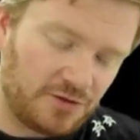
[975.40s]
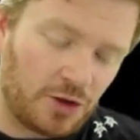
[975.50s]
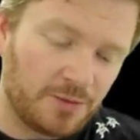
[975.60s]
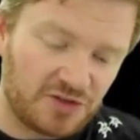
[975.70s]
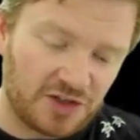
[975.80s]

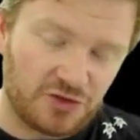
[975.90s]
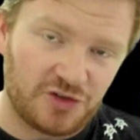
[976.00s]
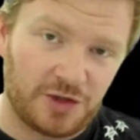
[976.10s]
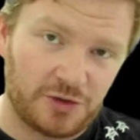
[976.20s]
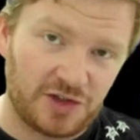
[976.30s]
common sense should
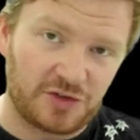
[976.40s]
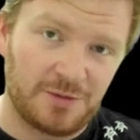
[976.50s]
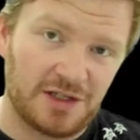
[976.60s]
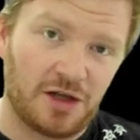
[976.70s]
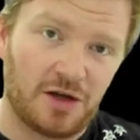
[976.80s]
tell you that's going
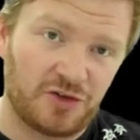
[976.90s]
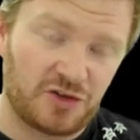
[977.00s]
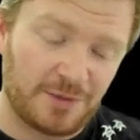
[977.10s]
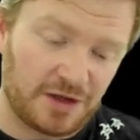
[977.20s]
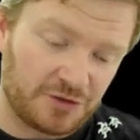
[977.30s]
to be the
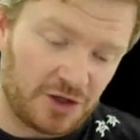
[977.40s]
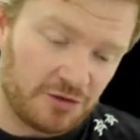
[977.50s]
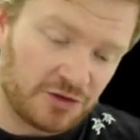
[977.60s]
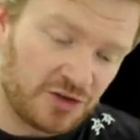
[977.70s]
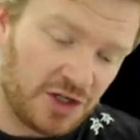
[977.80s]
largest amount of
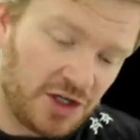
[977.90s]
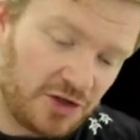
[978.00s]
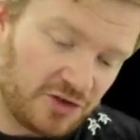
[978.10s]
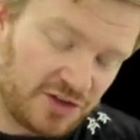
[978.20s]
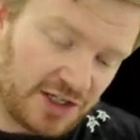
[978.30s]
current,
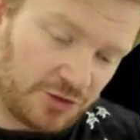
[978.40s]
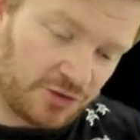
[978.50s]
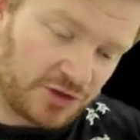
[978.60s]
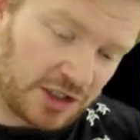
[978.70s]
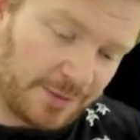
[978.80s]
because the
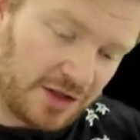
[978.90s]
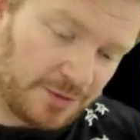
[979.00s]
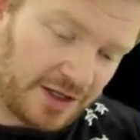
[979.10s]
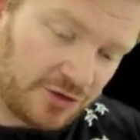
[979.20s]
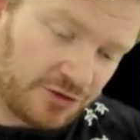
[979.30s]
electrons are going to come out
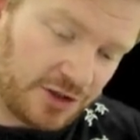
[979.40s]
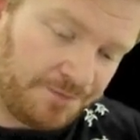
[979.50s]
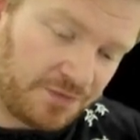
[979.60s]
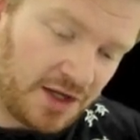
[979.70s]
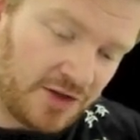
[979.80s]
the battery,
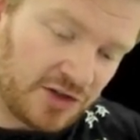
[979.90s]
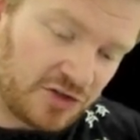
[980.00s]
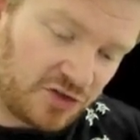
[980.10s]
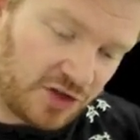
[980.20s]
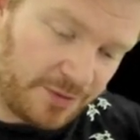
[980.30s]
and then
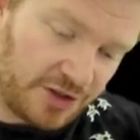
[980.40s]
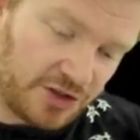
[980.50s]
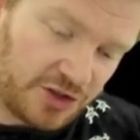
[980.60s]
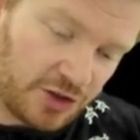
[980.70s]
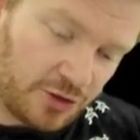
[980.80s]
some are
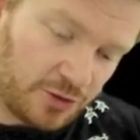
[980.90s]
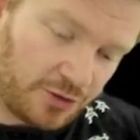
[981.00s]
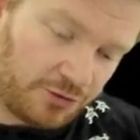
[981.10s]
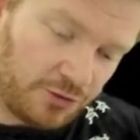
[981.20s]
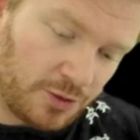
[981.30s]
going to go
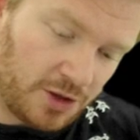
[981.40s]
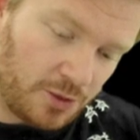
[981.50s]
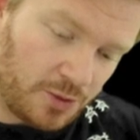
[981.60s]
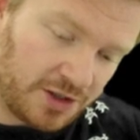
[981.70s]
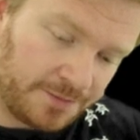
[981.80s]
through
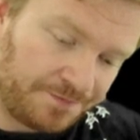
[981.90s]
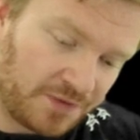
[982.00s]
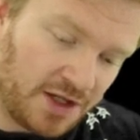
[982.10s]
R1,